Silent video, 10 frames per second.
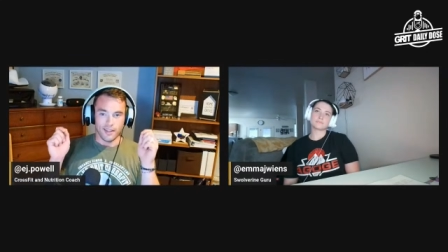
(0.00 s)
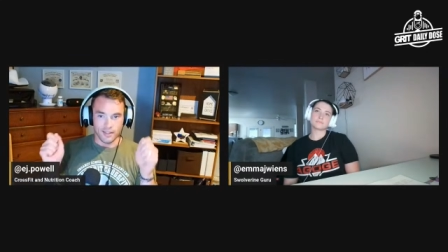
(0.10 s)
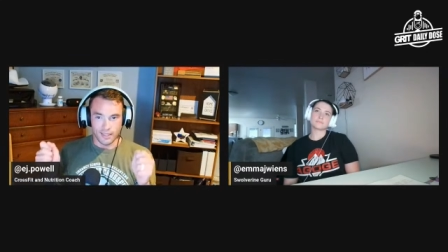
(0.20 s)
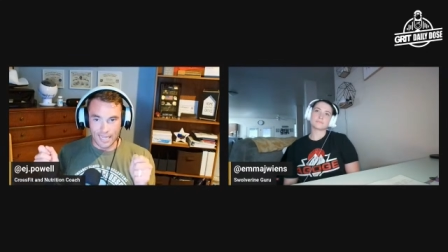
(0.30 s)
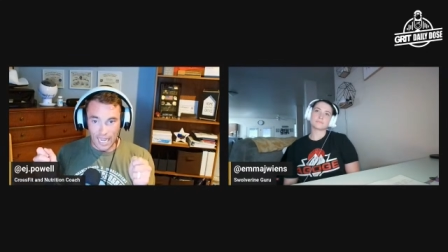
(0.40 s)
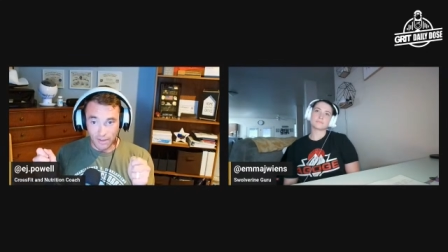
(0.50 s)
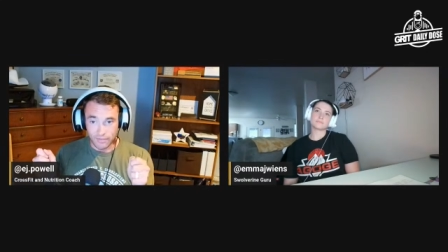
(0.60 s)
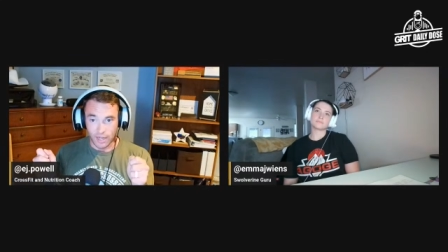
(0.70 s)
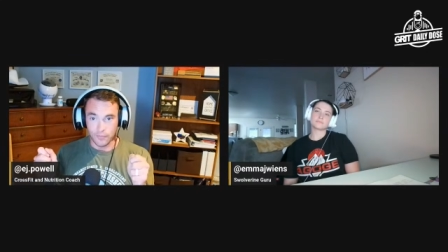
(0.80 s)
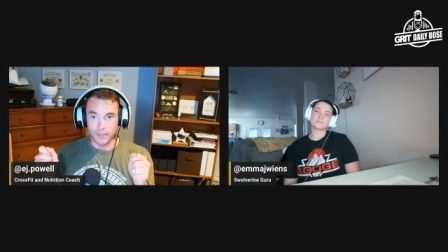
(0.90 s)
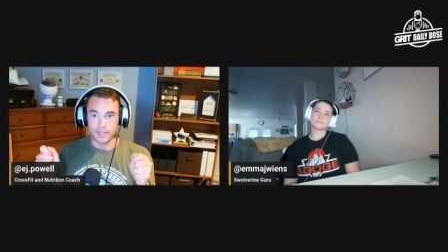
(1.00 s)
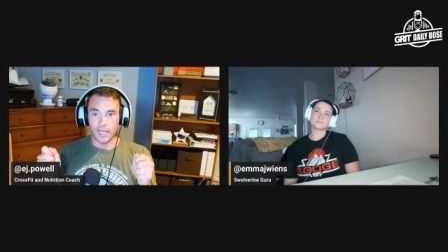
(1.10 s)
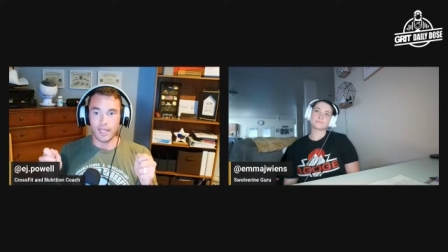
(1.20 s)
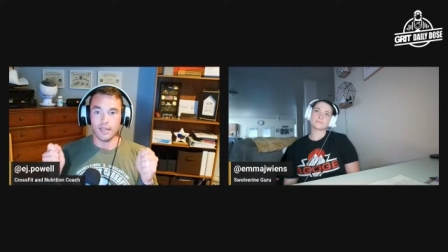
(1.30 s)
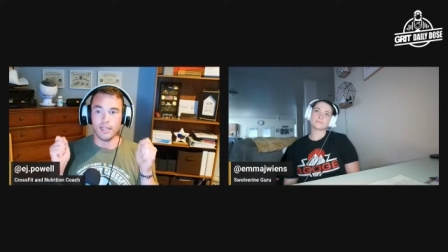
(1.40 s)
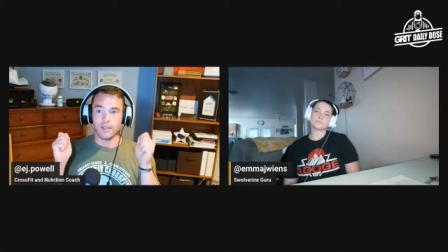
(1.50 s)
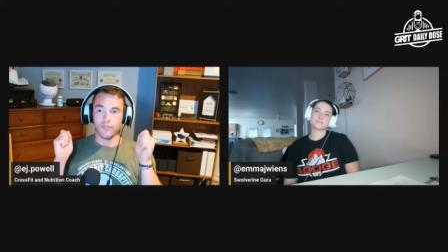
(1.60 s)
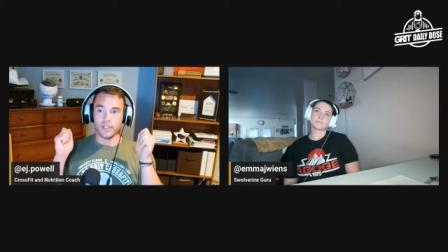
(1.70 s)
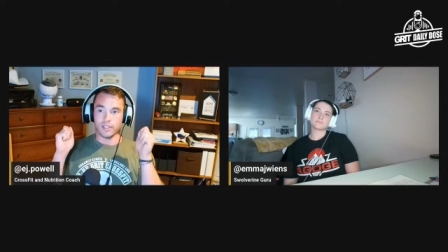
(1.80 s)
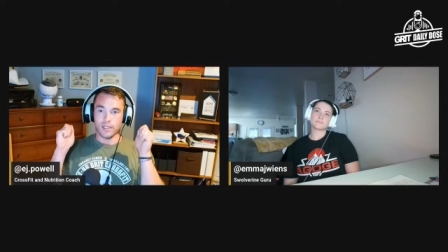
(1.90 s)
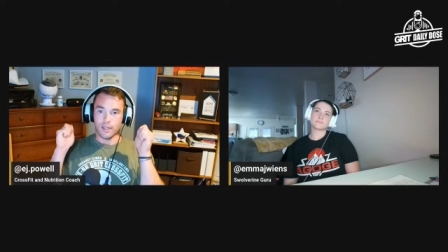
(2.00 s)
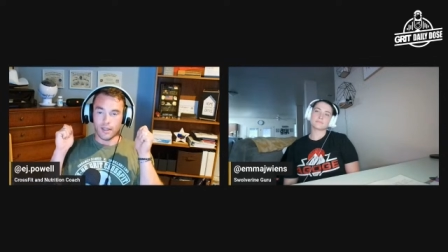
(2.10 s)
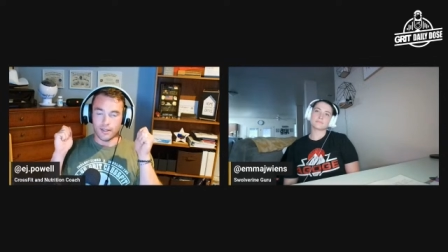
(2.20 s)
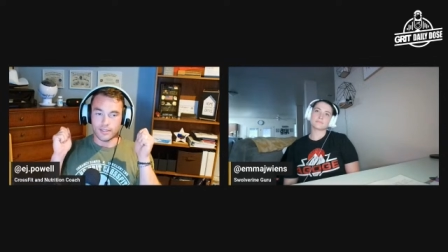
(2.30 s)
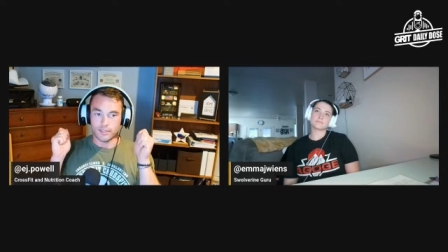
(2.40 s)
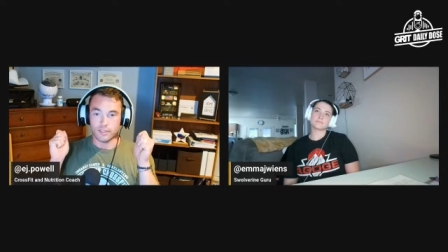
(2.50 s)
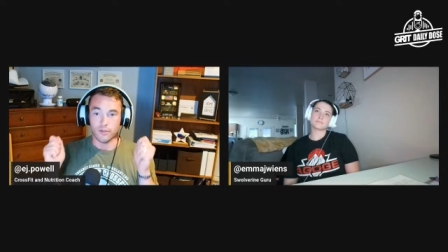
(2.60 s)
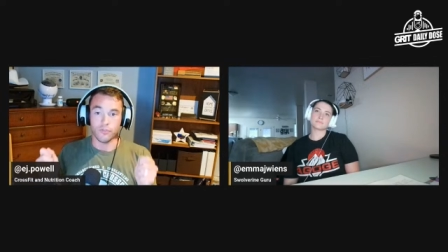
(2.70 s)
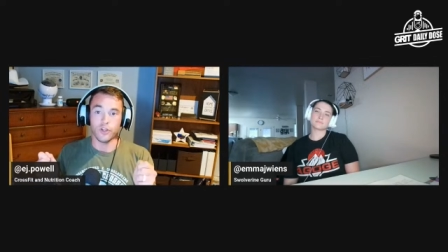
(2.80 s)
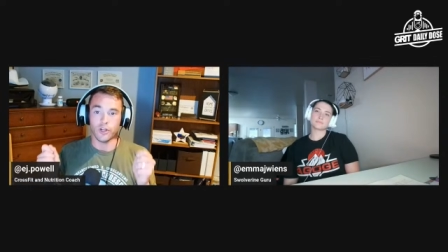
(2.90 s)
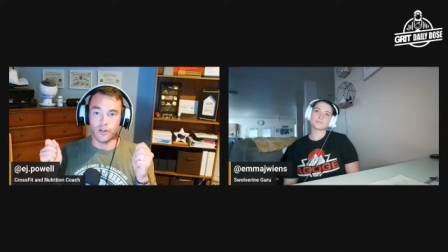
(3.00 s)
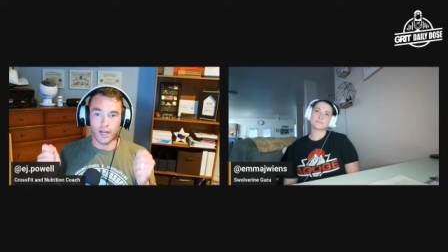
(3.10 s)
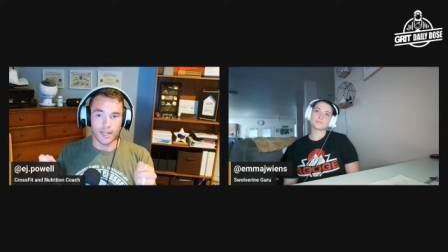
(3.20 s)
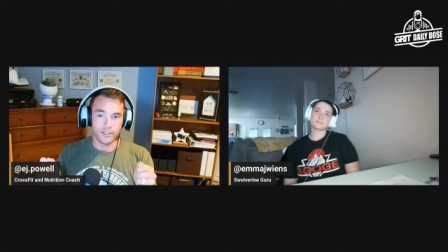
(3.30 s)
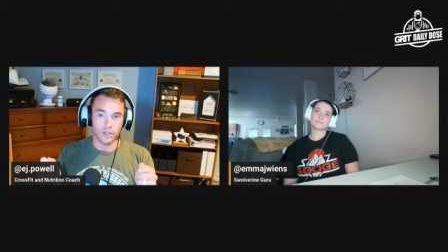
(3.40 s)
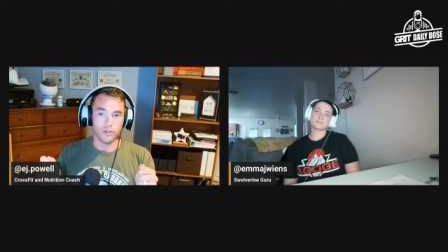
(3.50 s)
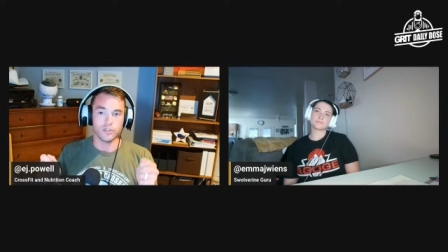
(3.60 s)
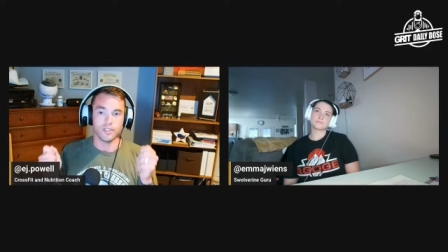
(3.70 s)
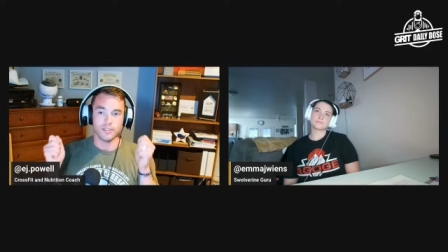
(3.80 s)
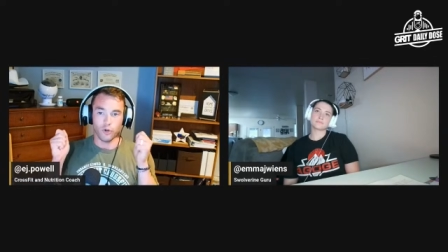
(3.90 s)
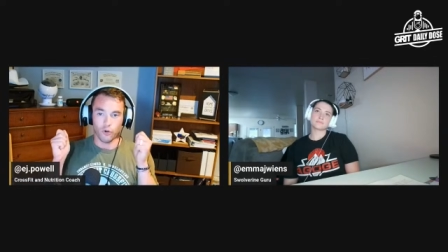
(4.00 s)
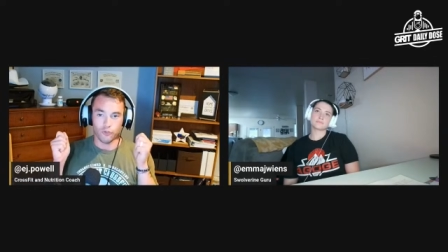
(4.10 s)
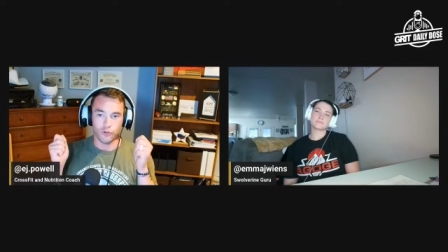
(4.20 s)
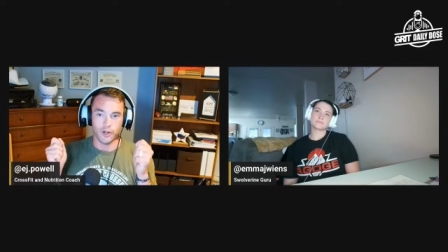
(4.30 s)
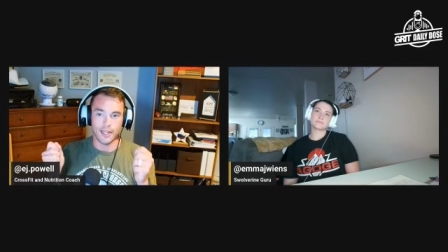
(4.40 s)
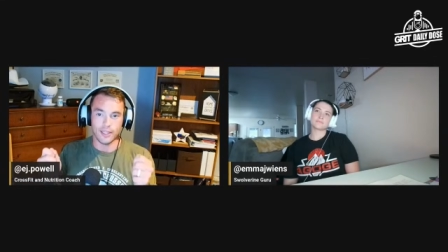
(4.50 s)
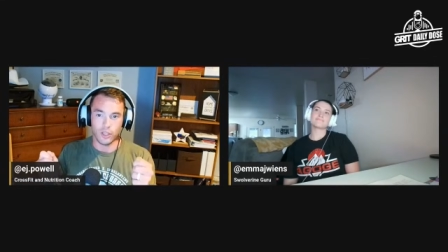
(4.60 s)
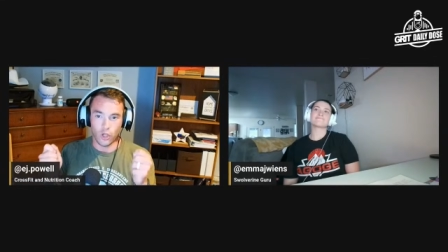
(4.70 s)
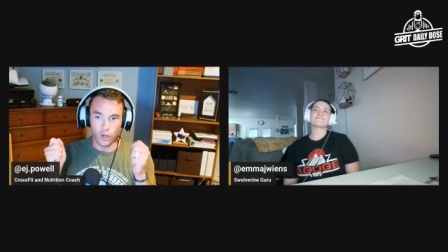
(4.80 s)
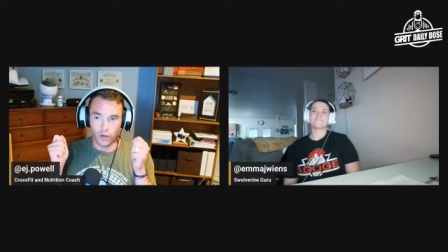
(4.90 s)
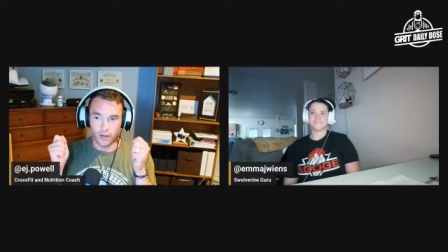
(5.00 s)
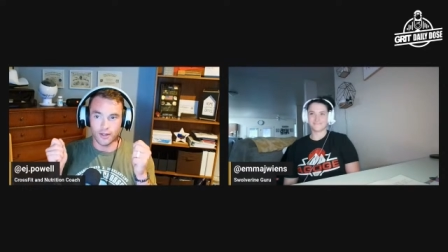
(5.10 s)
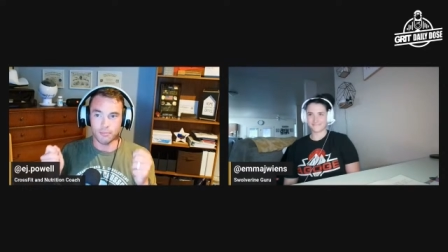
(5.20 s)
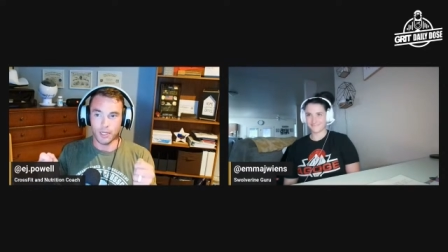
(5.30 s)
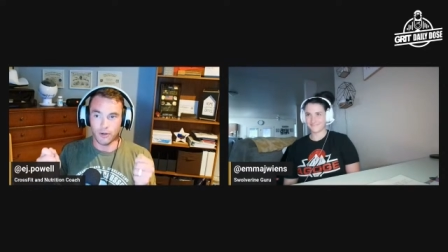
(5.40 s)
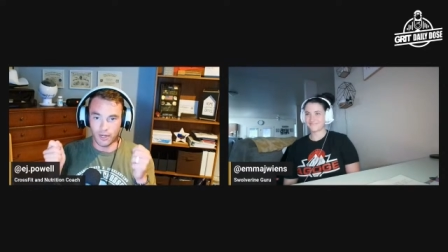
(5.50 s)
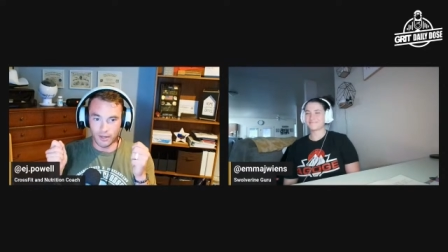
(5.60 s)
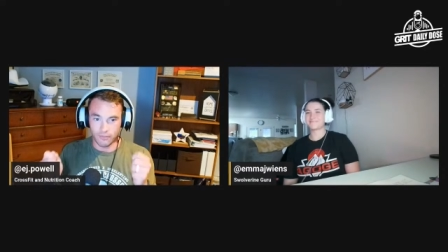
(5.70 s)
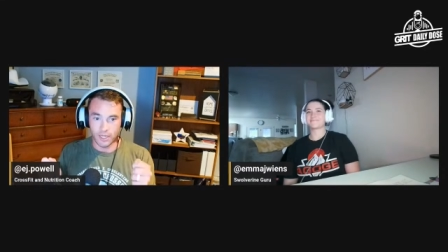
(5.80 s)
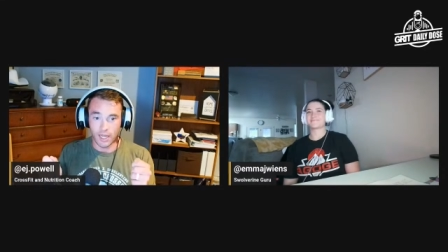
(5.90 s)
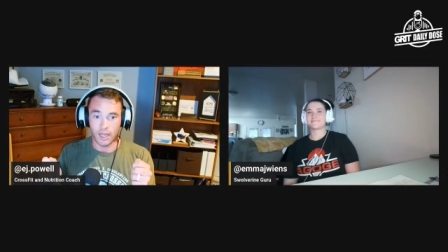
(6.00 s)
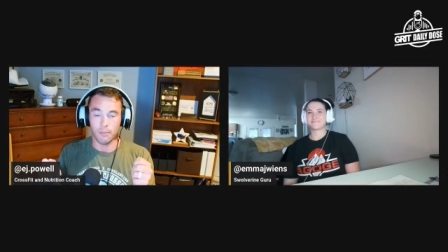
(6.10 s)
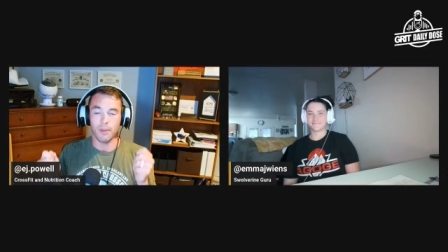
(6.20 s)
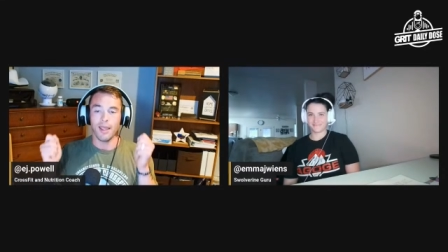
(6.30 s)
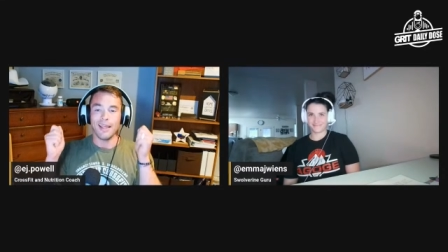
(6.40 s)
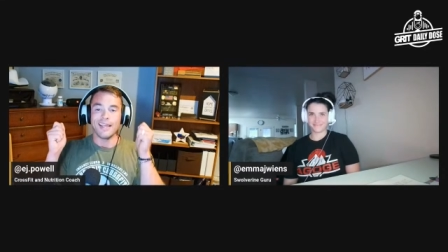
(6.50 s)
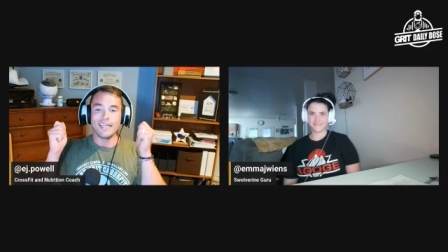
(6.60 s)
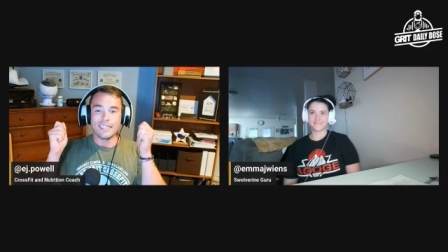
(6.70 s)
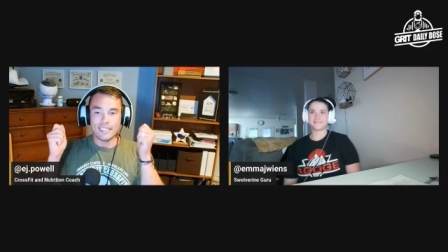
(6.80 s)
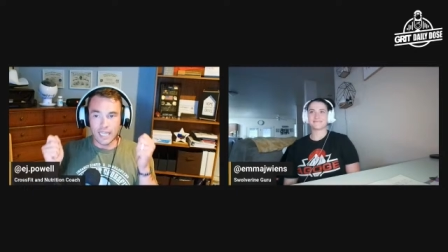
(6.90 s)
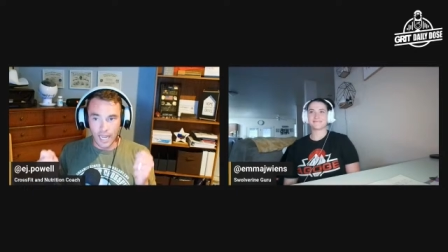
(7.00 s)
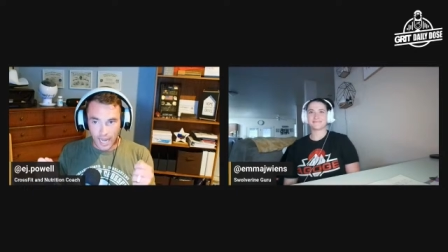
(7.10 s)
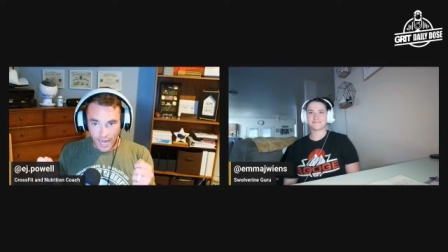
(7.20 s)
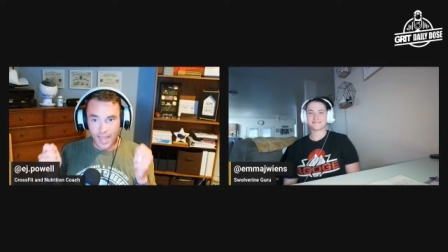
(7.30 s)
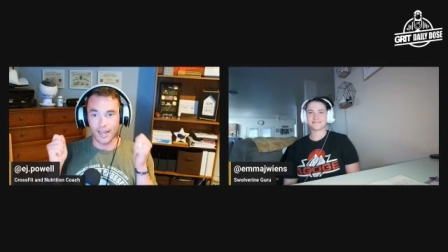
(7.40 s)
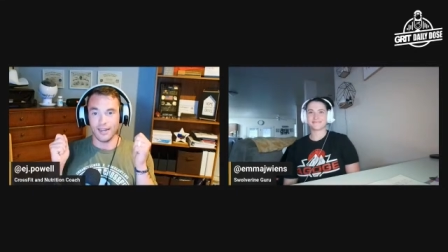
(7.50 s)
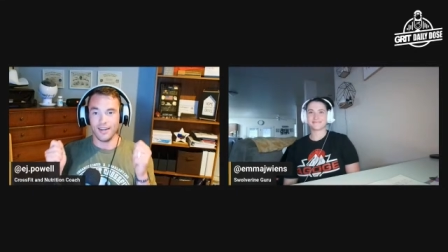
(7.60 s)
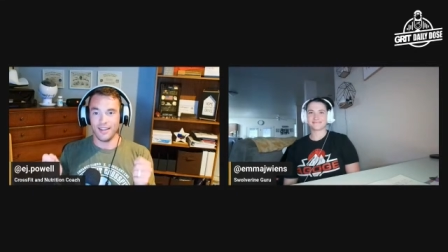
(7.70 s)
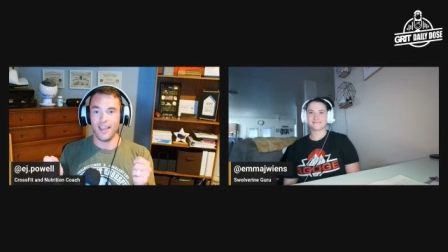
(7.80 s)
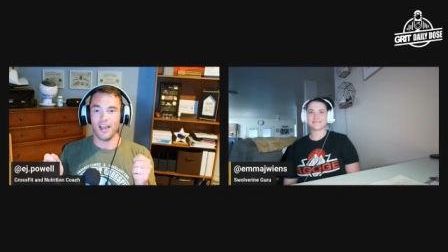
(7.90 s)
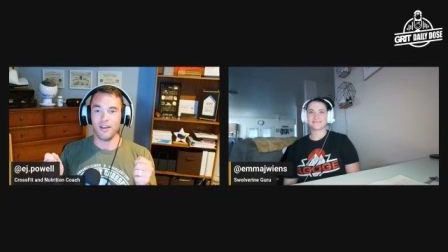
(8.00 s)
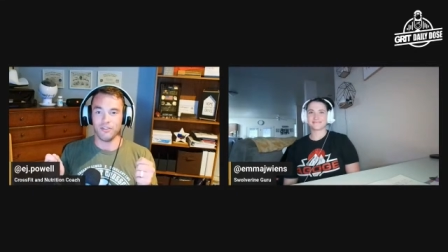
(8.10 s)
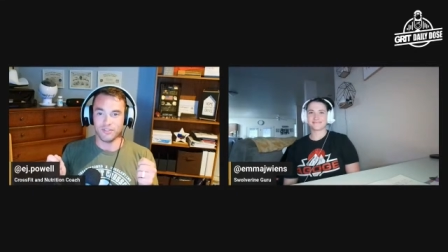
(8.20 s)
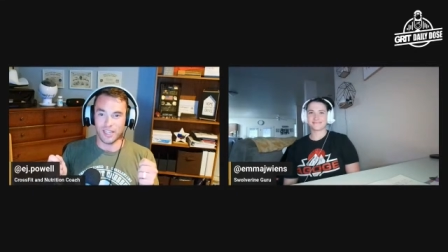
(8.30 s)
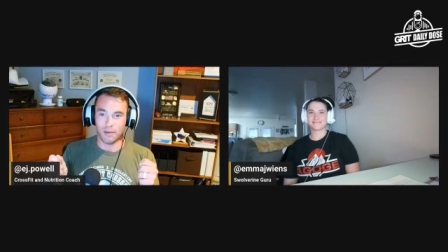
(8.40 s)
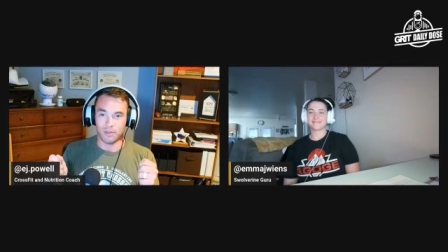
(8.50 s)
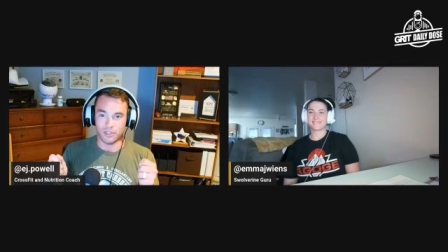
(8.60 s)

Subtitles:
the caveat with that, if it's severe high doses over a long period of time, can have damages.